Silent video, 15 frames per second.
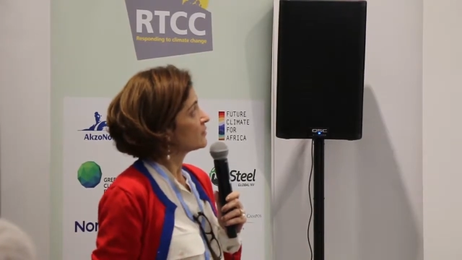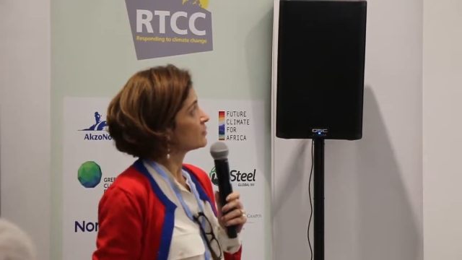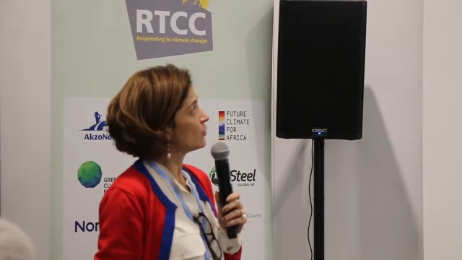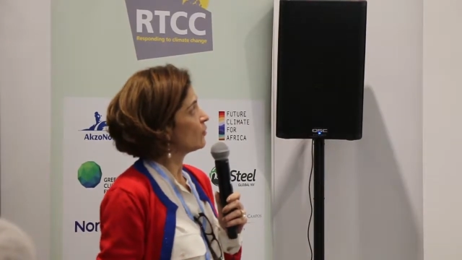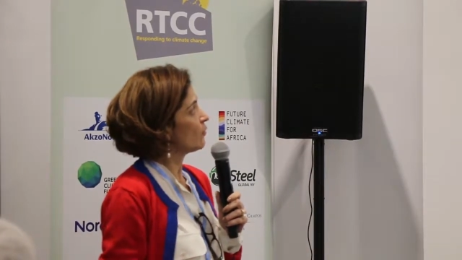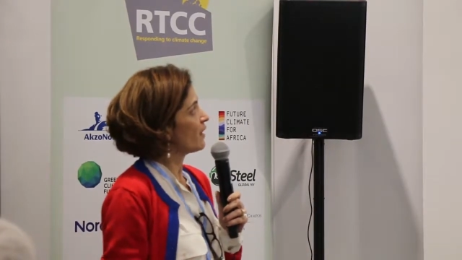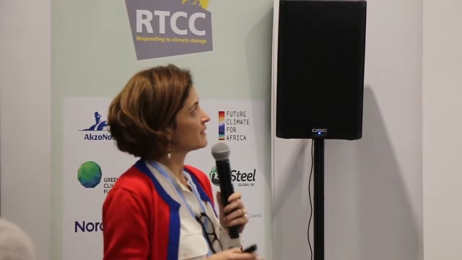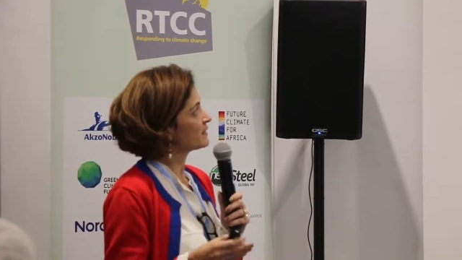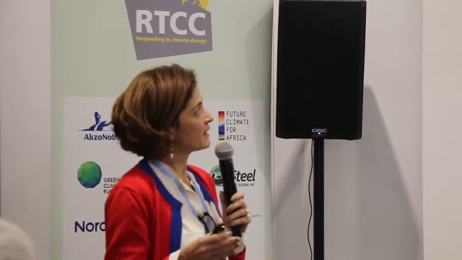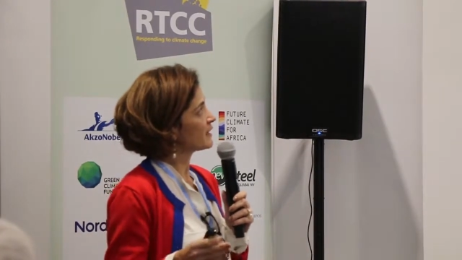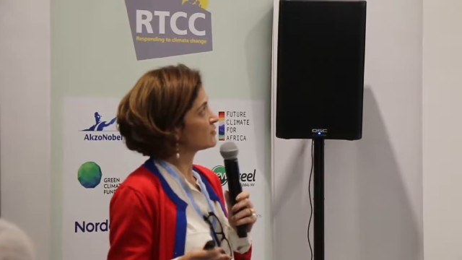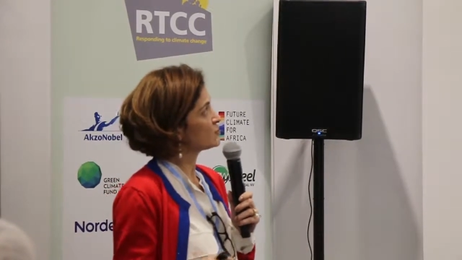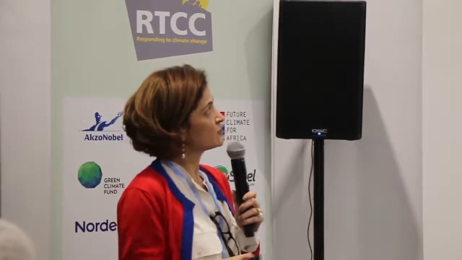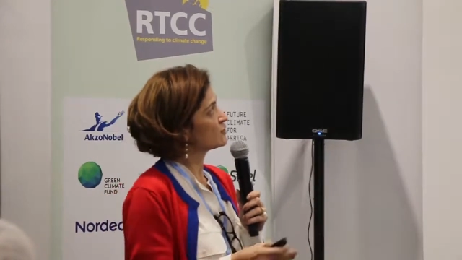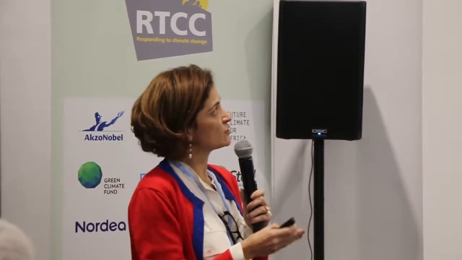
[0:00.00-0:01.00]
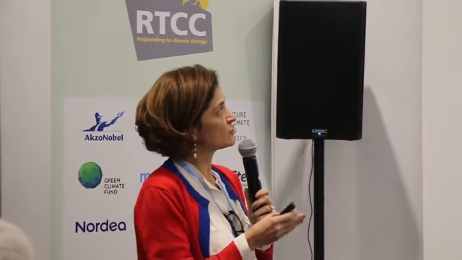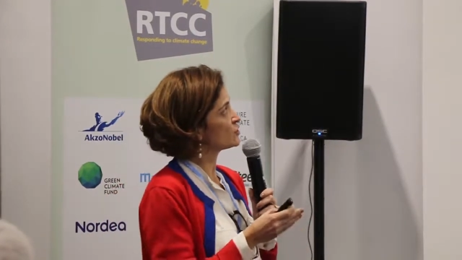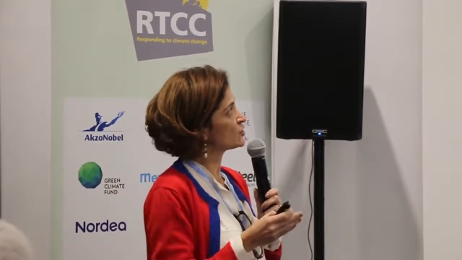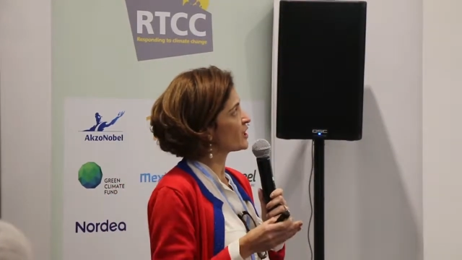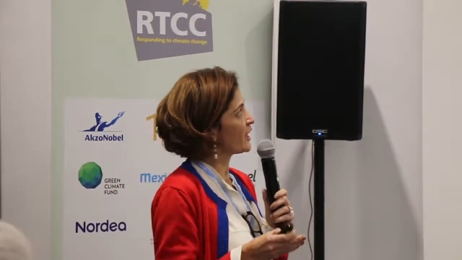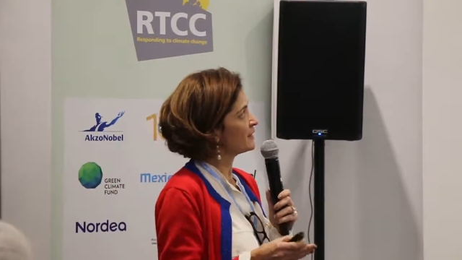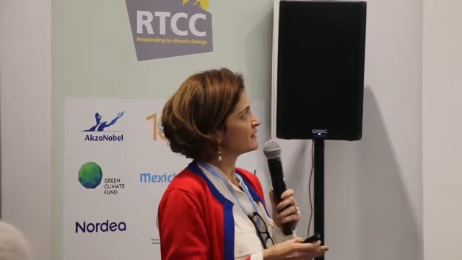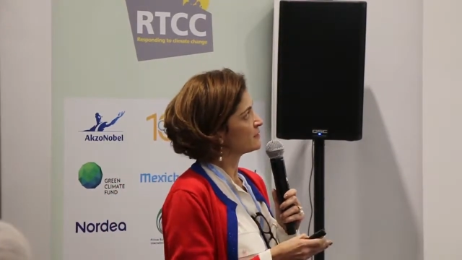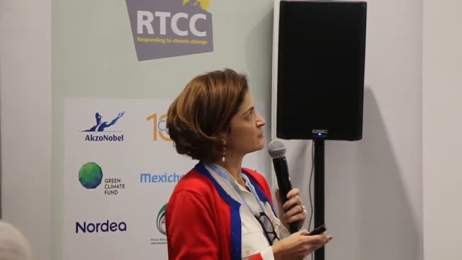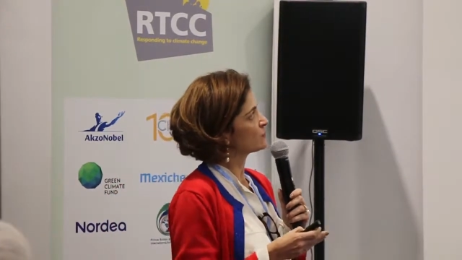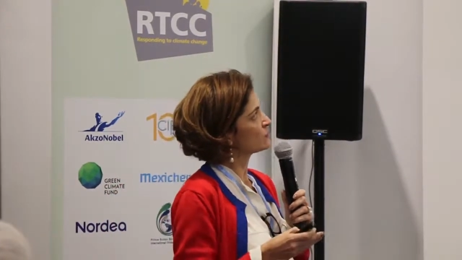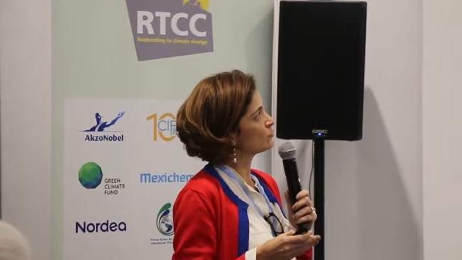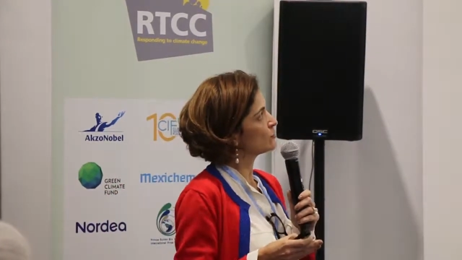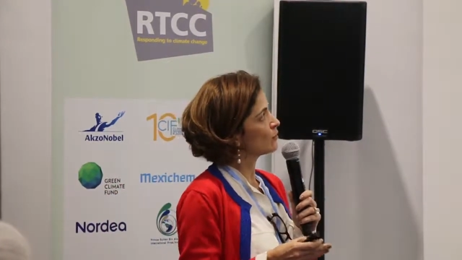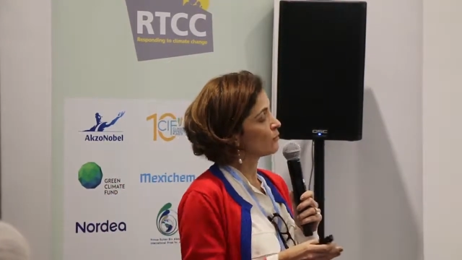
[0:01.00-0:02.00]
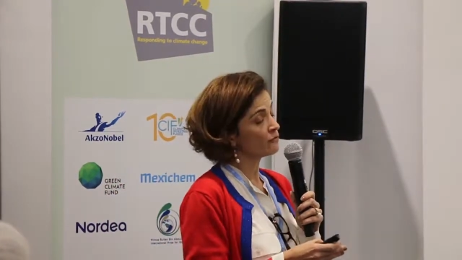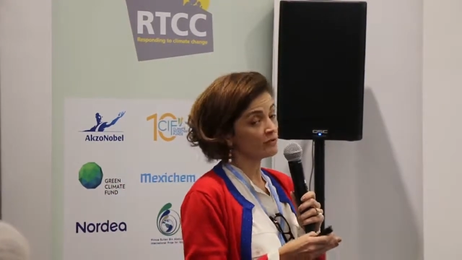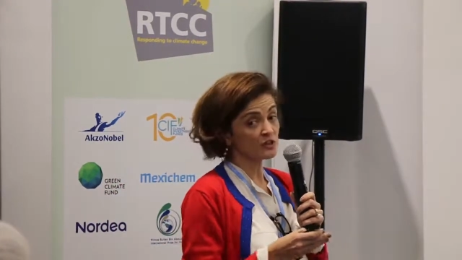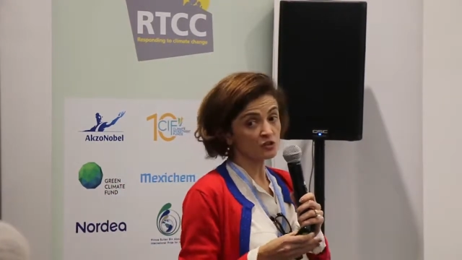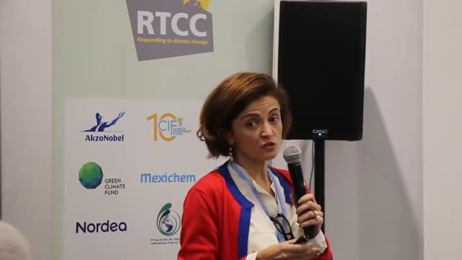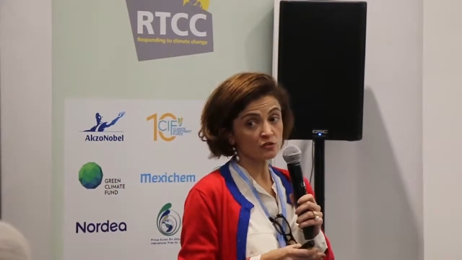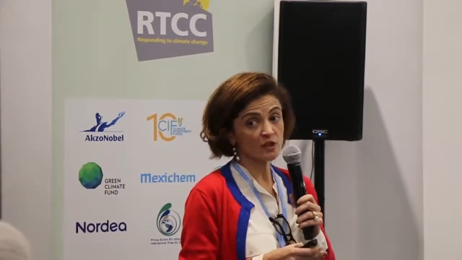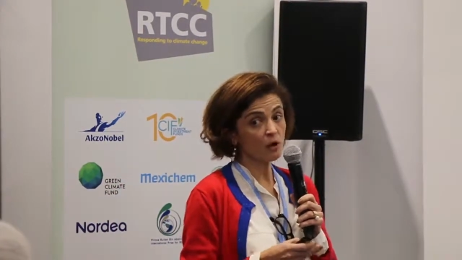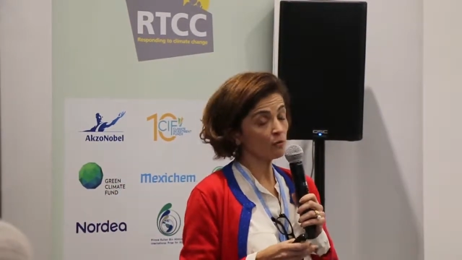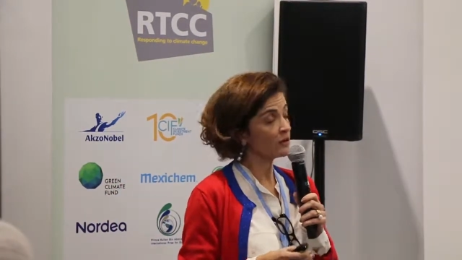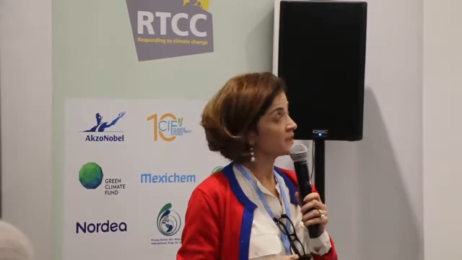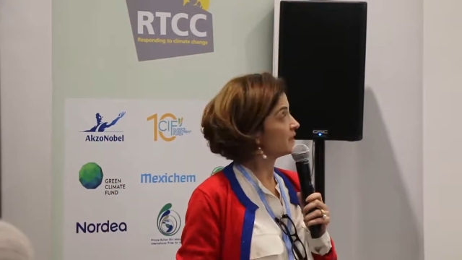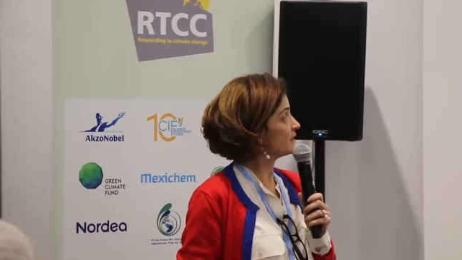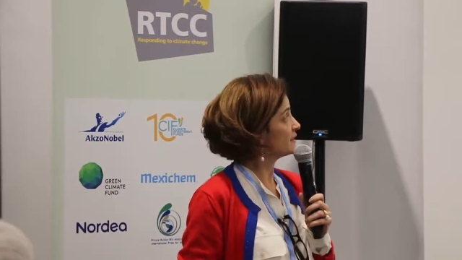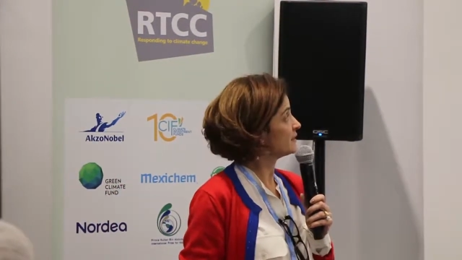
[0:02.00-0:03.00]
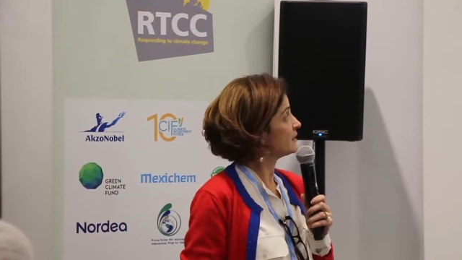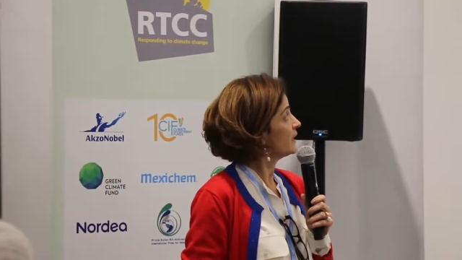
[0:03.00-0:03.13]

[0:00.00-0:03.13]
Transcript: So what are challenges to the conventional grid